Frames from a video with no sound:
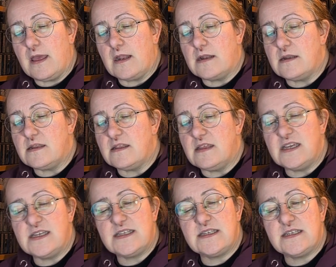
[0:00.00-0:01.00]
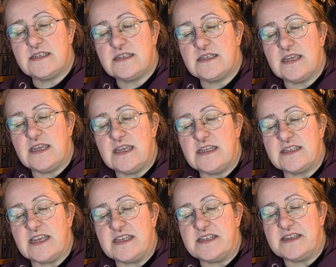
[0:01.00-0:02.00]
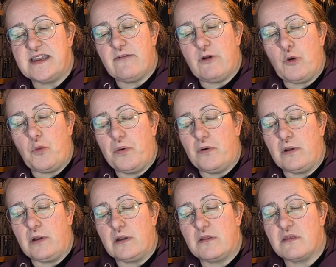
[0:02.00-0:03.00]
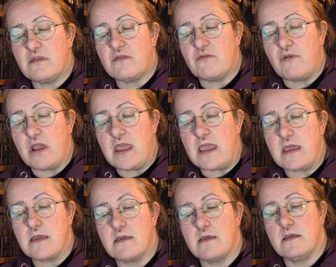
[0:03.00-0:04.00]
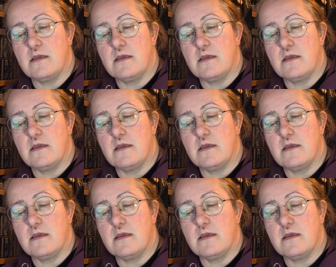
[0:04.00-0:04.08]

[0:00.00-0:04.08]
and this is a 0.3